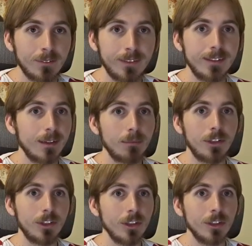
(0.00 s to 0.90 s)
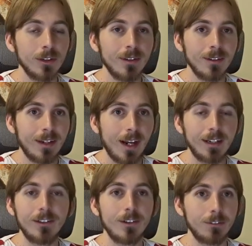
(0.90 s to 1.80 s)
since I'm new,
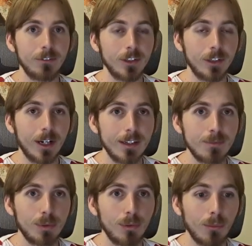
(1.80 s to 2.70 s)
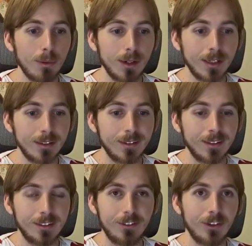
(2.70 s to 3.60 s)
and a lot of you guys probably
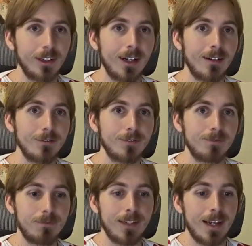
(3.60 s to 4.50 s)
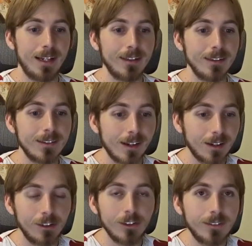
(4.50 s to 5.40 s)
don't have tens,
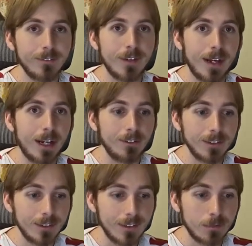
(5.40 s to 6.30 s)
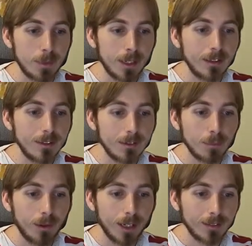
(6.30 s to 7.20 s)
hundreds of hours to spend to
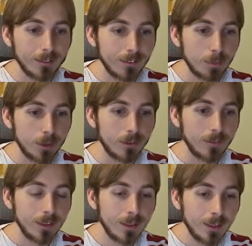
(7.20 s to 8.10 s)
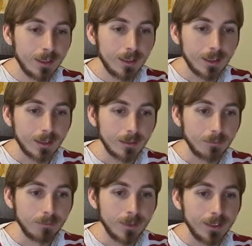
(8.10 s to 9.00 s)
practice building,
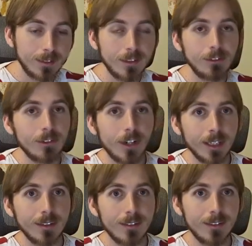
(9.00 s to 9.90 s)
that you would like to